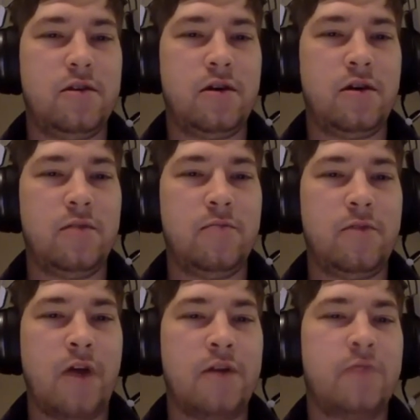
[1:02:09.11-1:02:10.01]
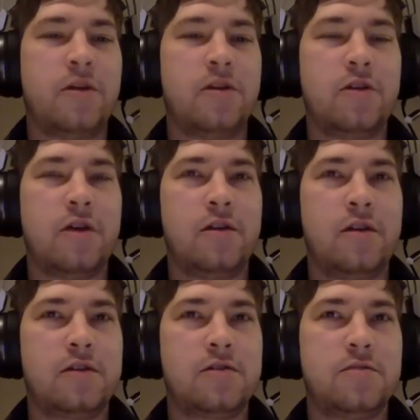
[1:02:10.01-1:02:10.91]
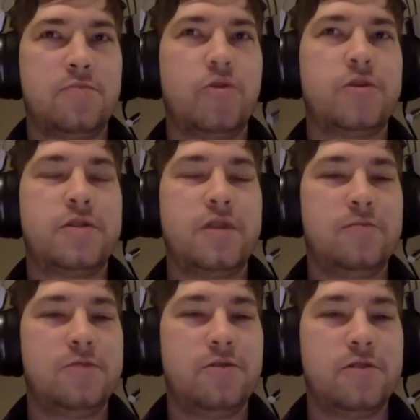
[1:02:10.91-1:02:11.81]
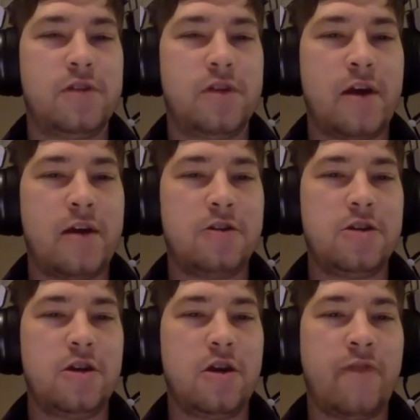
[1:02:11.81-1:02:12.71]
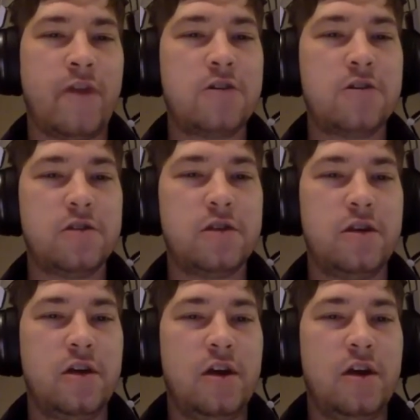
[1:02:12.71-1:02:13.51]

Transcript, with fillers: Um, I think we can look at like sports teams too as an analogy here. Eventually,